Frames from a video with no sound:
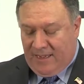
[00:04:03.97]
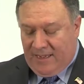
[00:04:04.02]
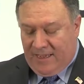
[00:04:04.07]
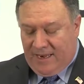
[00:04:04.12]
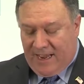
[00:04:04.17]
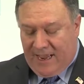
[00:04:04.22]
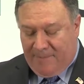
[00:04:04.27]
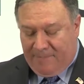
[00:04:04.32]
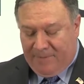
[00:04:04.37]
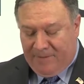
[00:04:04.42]

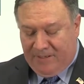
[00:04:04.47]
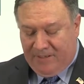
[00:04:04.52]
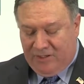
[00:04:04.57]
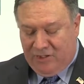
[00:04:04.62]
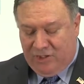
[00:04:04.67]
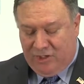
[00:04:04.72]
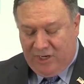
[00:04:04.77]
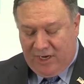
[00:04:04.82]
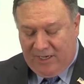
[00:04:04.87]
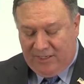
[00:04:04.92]
It happened
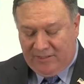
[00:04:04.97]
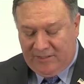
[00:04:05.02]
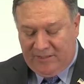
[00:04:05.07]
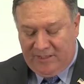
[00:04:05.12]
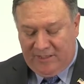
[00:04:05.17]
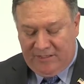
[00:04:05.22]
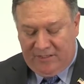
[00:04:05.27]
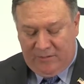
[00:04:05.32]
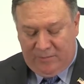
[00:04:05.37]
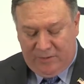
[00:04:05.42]
just
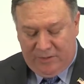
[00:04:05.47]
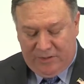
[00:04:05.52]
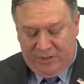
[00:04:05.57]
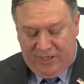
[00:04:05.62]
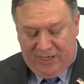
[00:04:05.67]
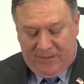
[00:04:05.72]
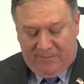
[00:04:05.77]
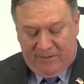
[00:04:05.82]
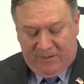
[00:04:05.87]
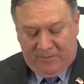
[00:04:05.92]
as the
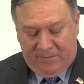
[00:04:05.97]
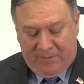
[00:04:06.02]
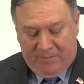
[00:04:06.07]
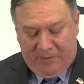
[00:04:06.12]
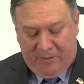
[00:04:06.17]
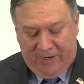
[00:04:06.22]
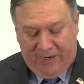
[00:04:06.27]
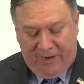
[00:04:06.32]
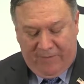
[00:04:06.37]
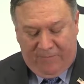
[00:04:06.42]
regime has been
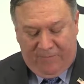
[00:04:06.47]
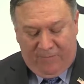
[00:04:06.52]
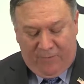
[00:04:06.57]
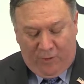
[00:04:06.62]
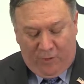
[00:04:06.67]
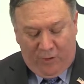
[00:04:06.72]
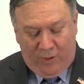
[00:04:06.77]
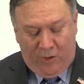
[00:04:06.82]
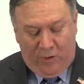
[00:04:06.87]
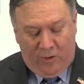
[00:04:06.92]
putting a
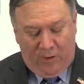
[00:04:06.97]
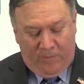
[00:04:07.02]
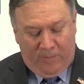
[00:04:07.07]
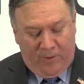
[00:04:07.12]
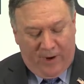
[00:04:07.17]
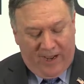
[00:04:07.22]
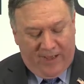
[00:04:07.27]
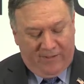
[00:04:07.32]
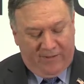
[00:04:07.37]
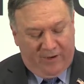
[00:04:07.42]
full court
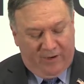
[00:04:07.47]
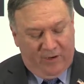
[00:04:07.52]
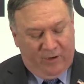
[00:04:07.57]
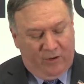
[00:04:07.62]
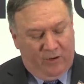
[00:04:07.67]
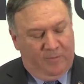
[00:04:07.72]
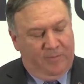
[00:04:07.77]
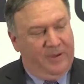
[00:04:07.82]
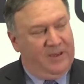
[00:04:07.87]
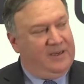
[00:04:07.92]
press on
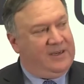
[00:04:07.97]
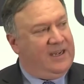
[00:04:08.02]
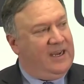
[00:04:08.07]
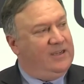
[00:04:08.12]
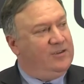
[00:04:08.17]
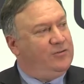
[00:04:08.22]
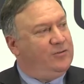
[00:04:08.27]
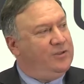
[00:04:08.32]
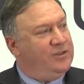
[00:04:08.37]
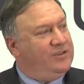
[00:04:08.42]
European
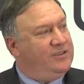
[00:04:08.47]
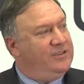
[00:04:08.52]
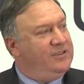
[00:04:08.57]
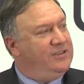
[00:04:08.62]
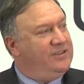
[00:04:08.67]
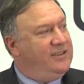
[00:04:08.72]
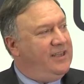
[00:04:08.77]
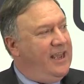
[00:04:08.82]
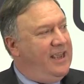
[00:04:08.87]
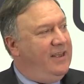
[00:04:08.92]
countries to
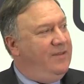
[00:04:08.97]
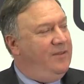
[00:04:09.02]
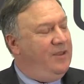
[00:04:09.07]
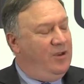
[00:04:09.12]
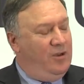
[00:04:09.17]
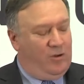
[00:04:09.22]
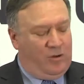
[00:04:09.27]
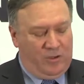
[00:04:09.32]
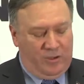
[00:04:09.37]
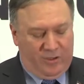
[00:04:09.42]
stay in the
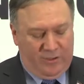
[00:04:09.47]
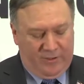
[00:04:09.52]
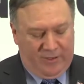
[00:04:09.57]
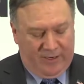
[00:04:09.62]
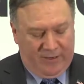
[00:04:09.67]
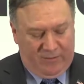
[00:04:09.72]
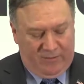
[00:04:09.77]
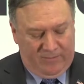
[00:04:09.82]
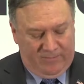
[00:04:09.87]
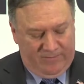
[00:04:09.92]
nuclear
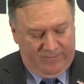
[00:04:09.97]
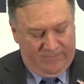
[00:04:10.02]
deal.